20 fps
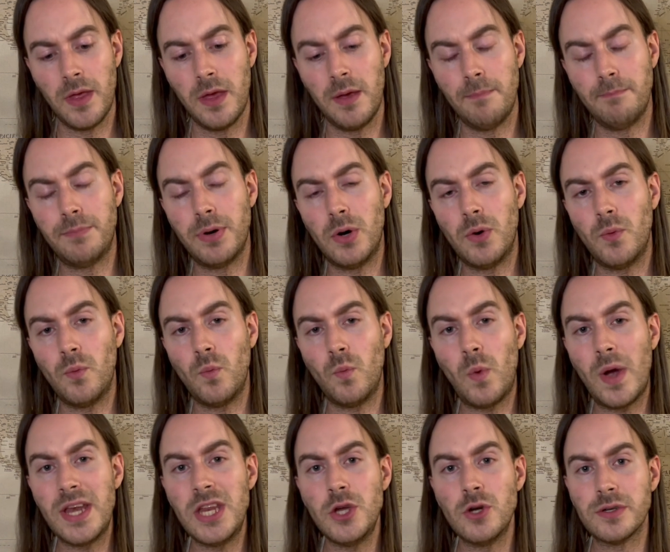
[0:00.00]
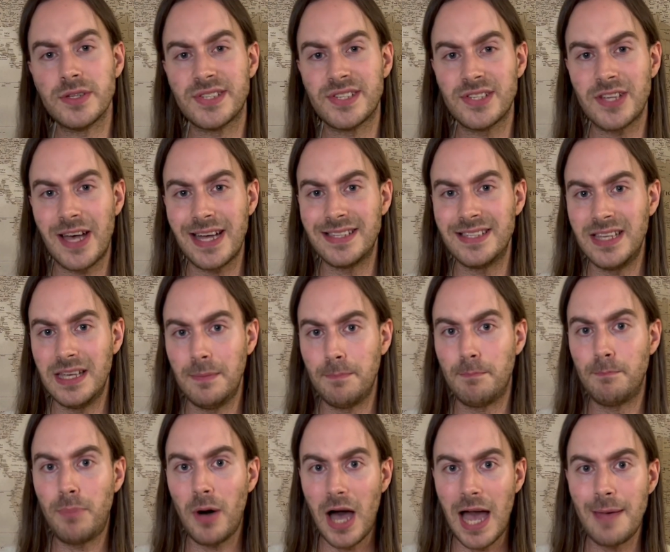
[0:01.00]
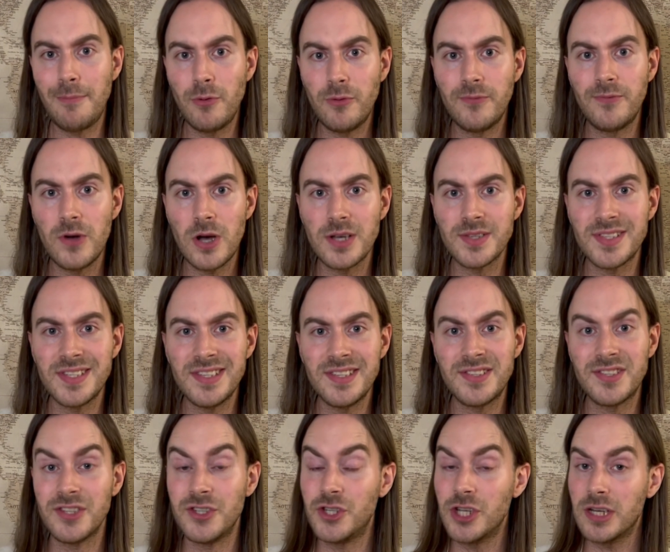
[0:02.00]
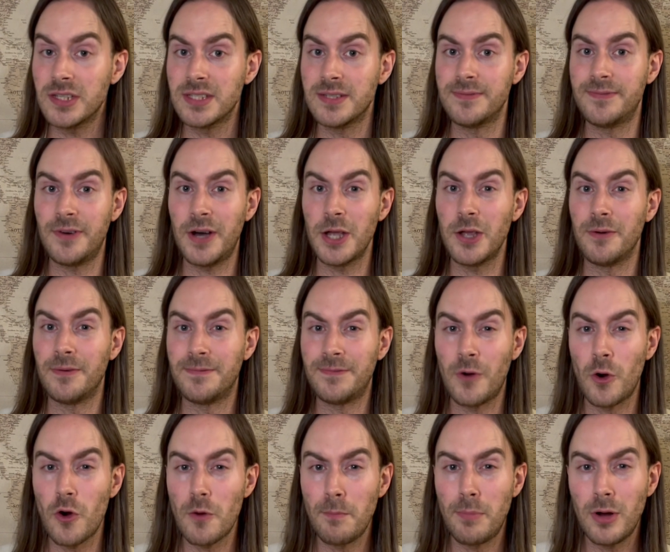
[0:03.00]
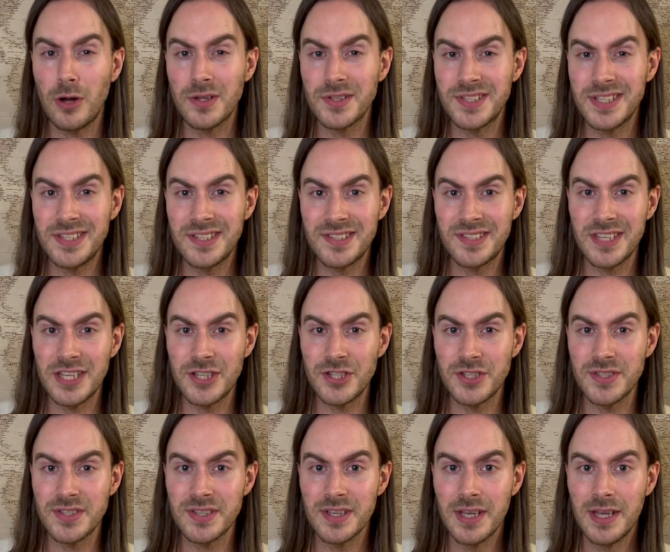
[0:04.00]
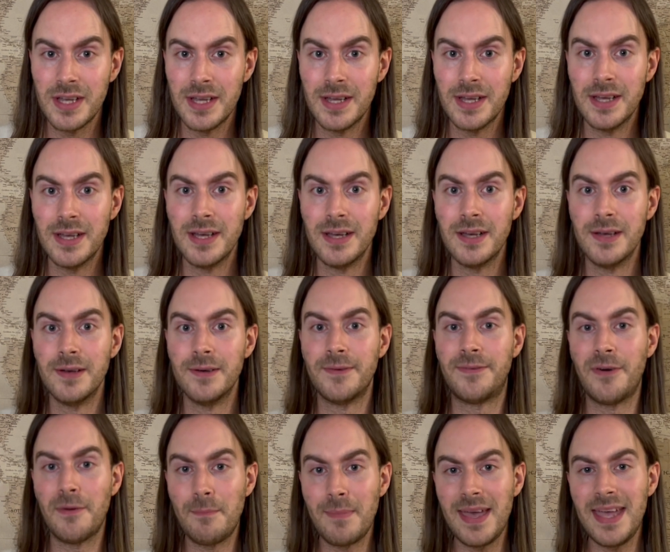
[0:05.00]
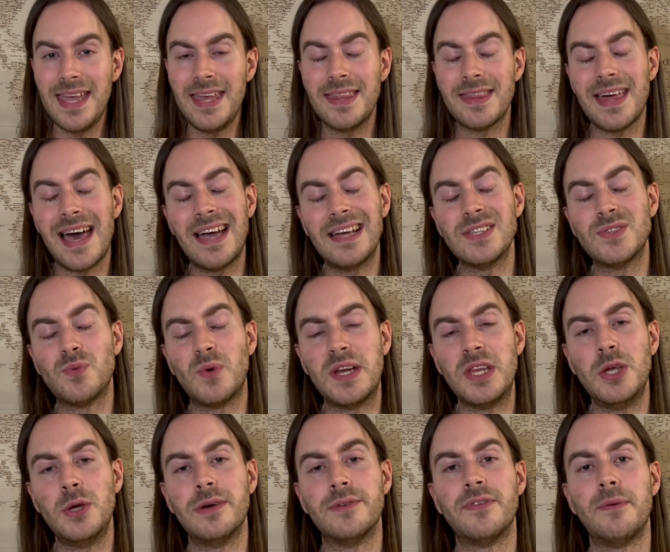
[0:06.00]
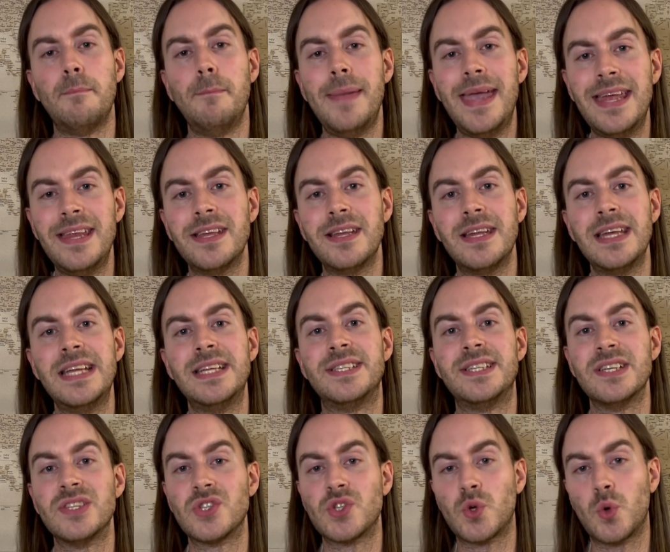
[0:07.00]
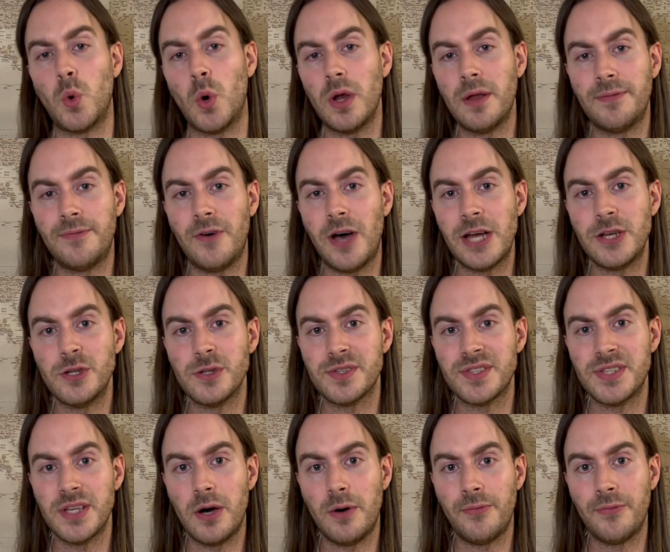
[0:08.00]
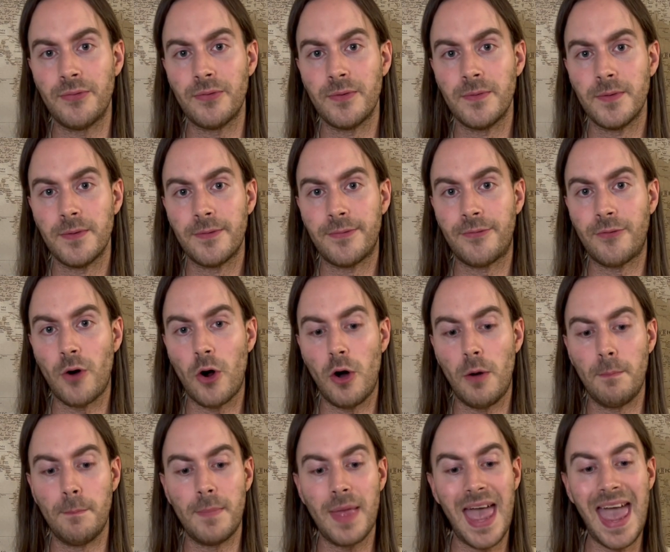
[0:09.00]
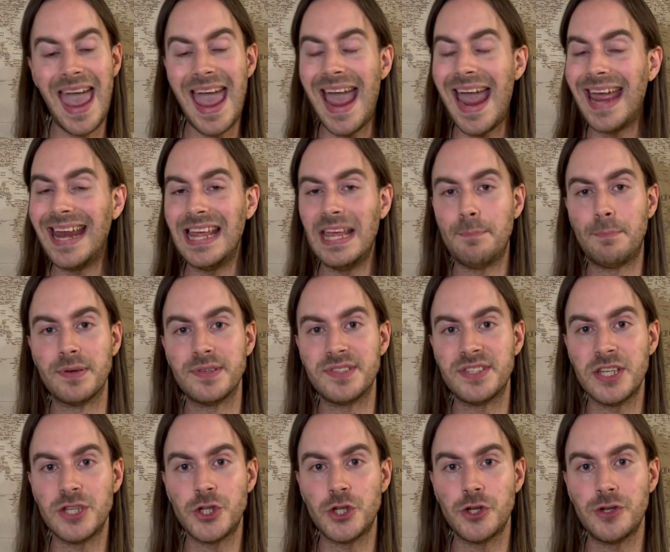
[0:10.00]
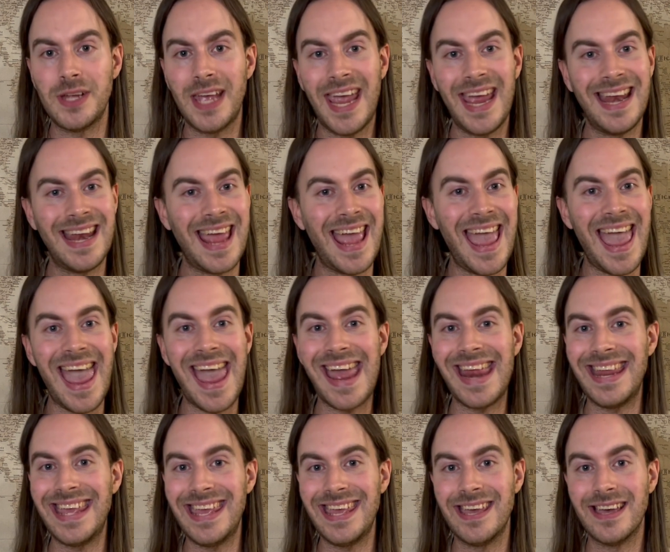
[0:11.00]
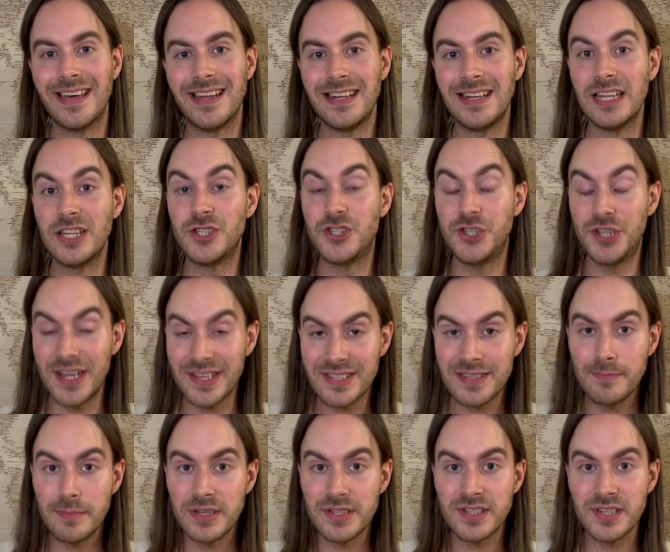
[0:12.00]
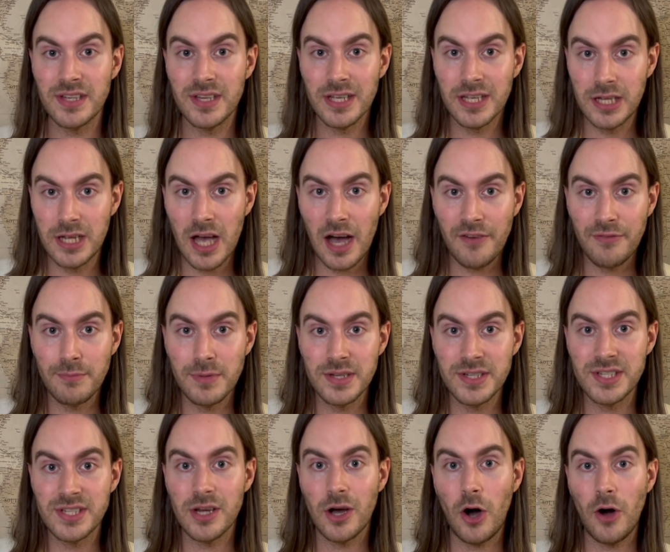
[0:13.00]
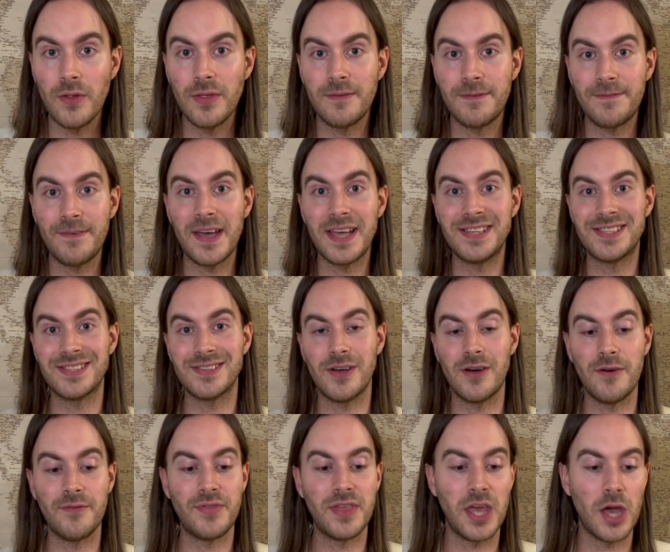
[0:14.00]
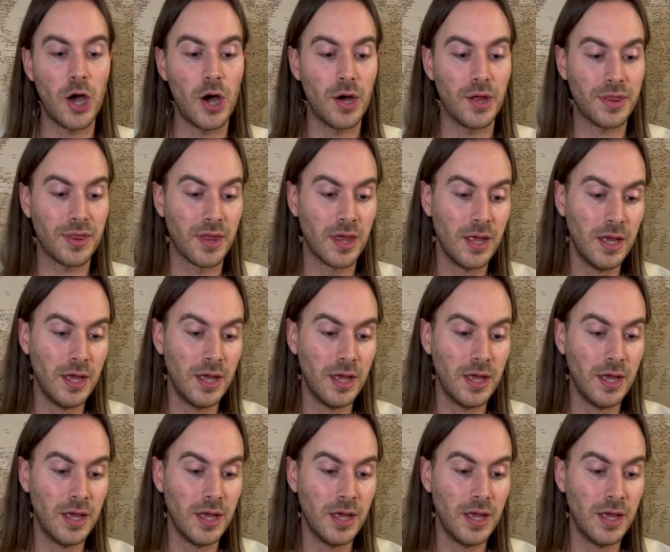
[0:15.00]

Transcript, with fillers: but when you're citing Bible verses to justify your foreign policy decisions, for me, that is when you have immediately disqualified yourself from any position in any legitimate government on the face of the earth.